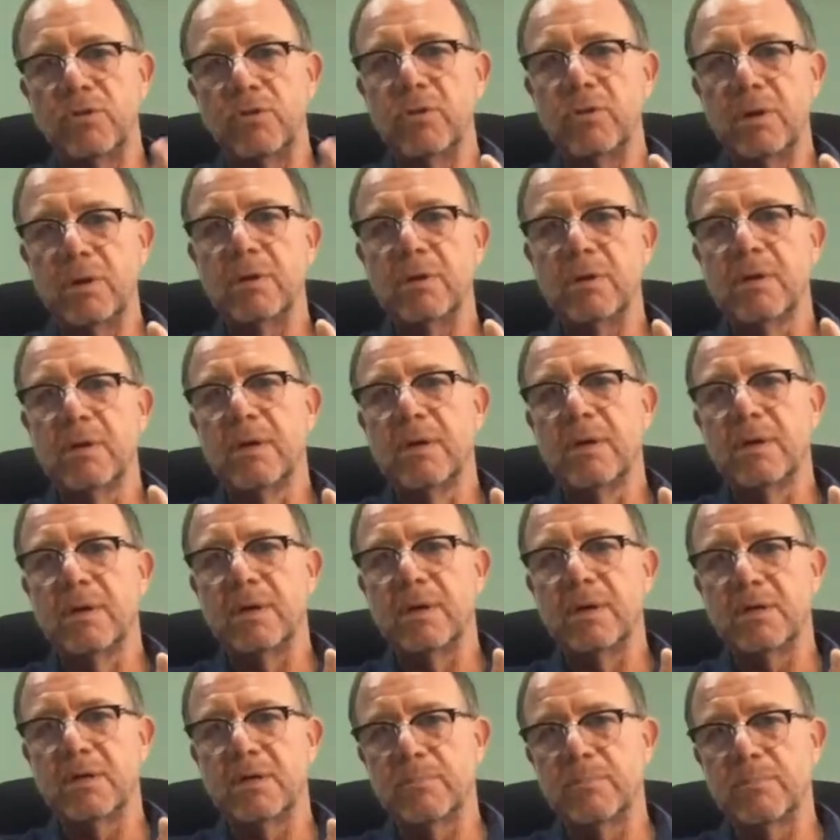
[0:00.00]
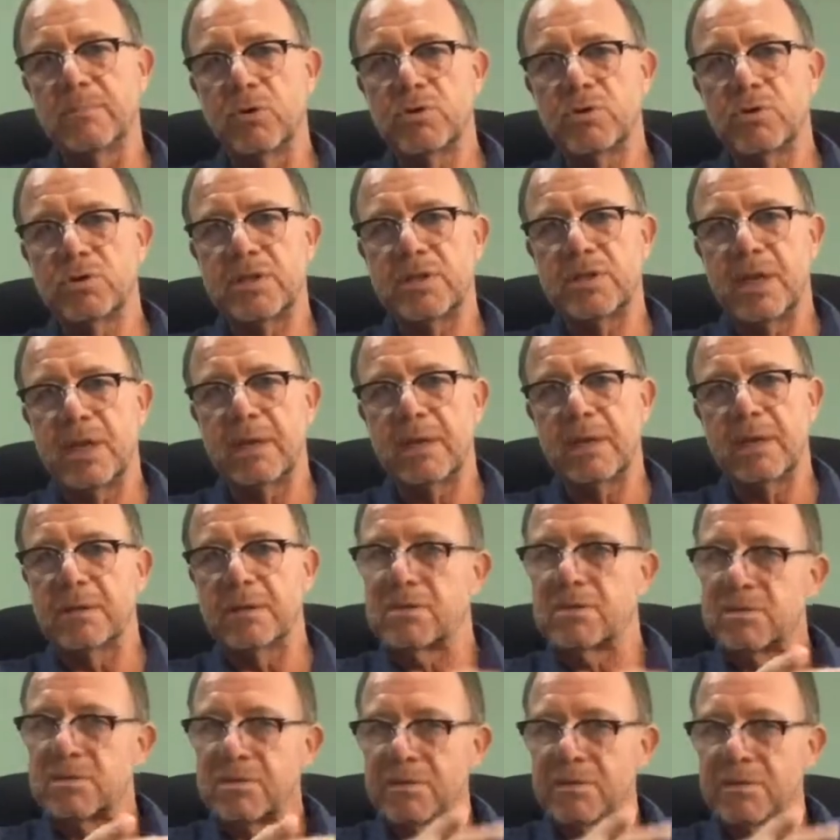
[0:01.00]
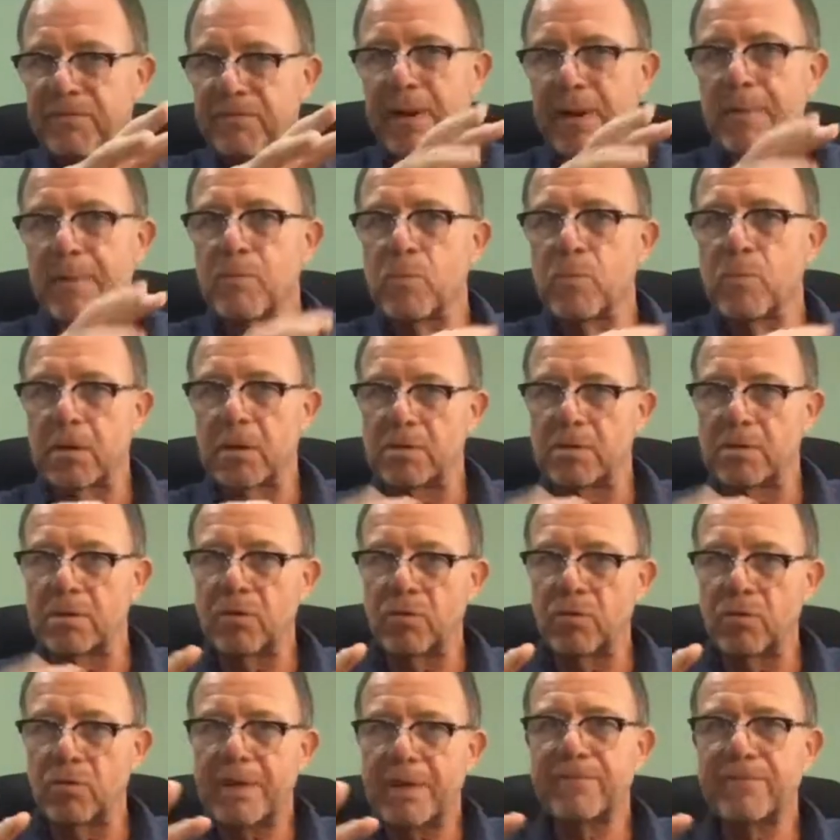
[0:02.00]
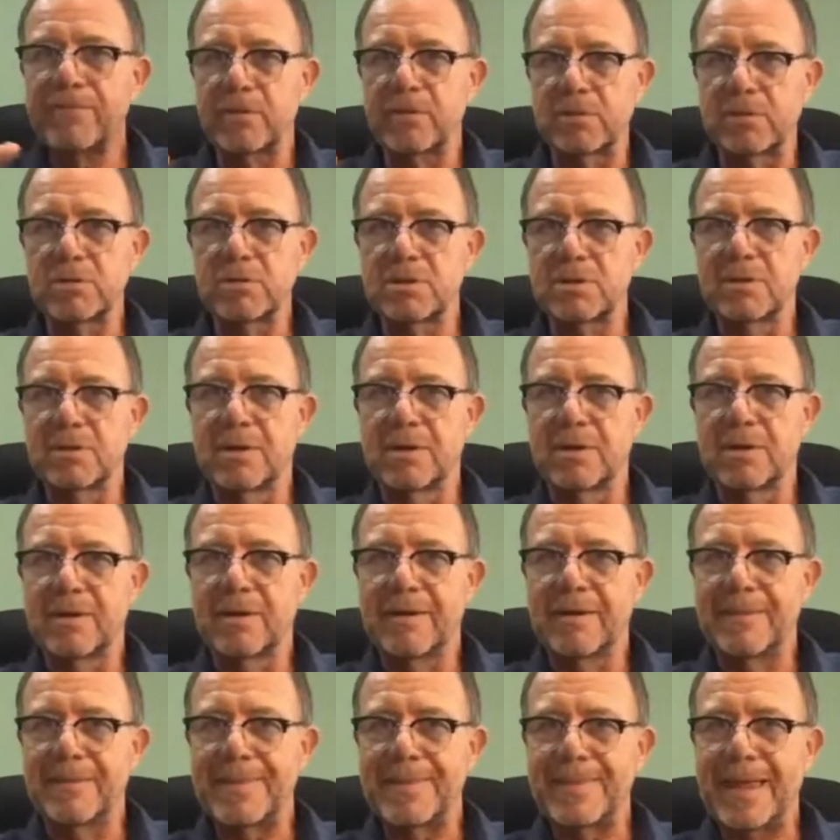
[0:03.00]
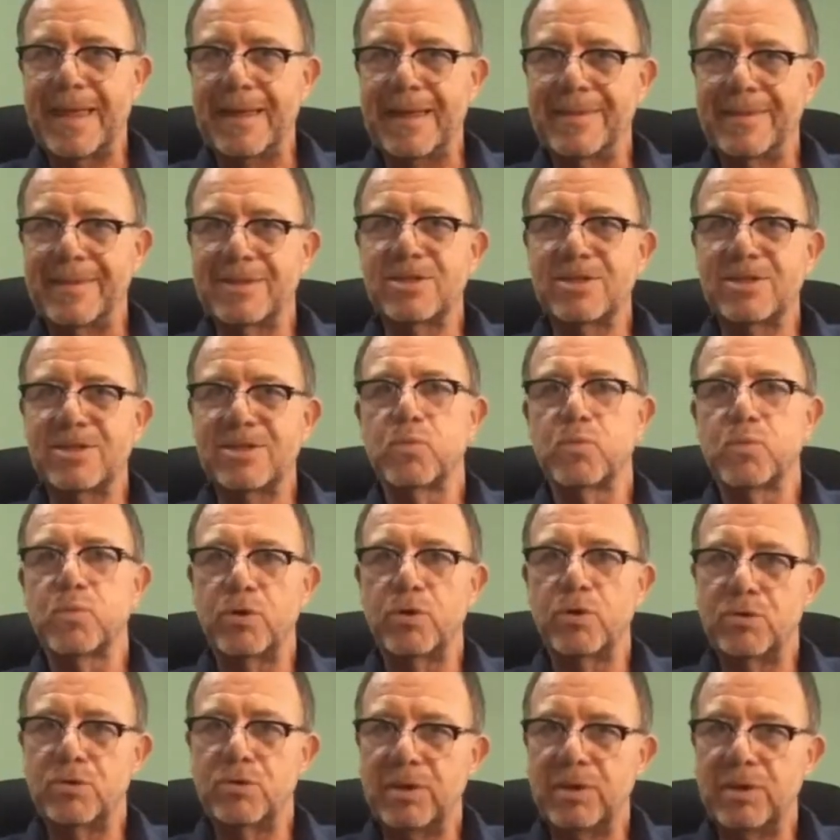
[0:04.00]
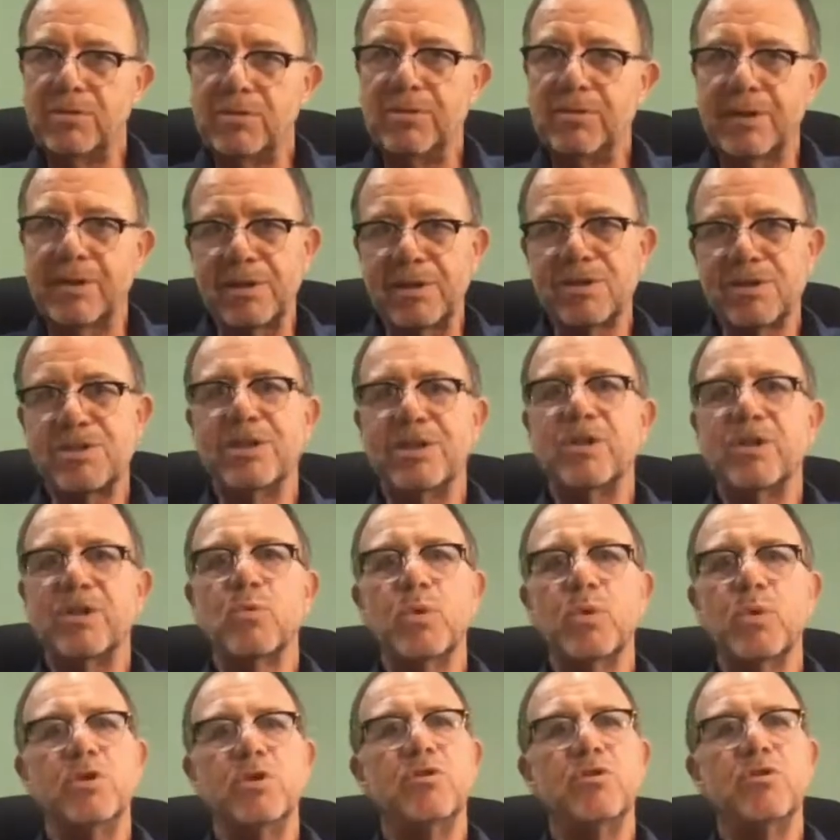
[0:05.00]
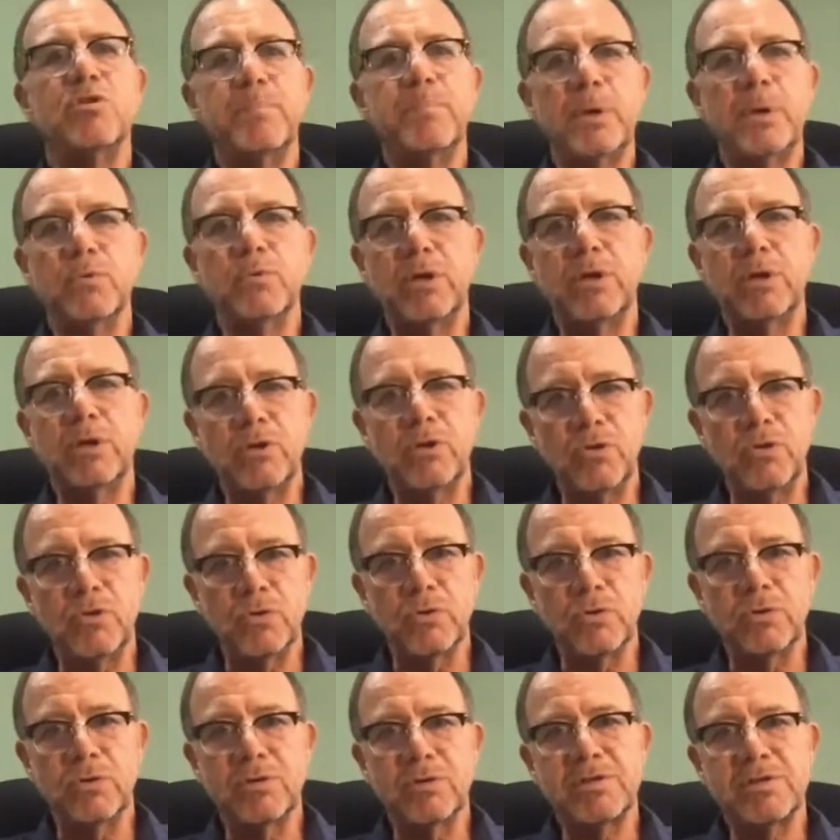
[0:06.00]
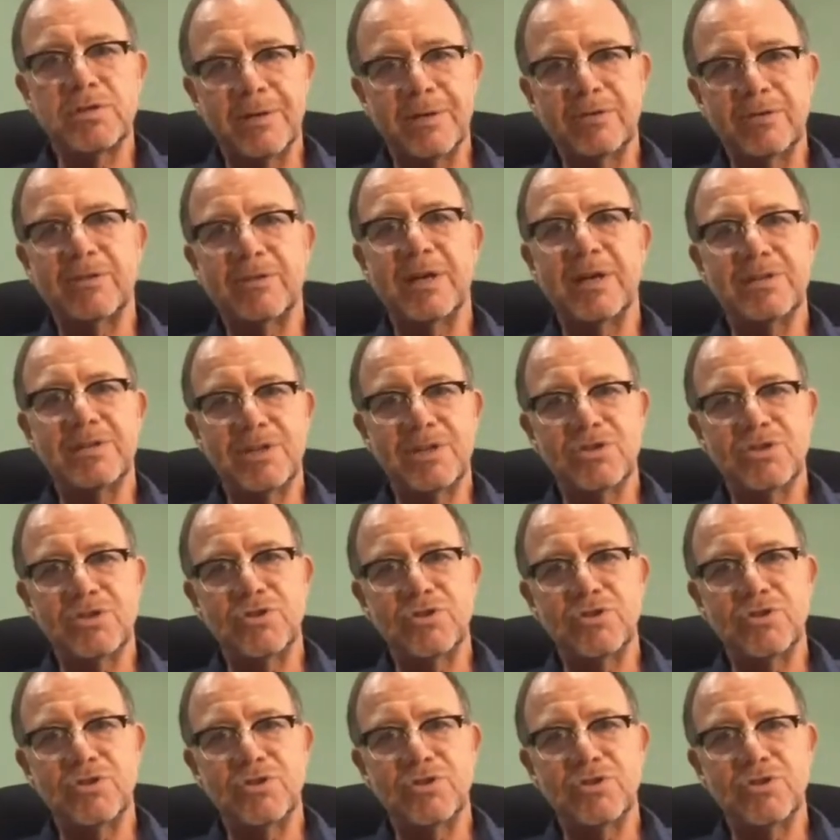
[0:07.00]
it. It's about saying this is the framework and the reference, and this is what you need to consider when you're building your own servitization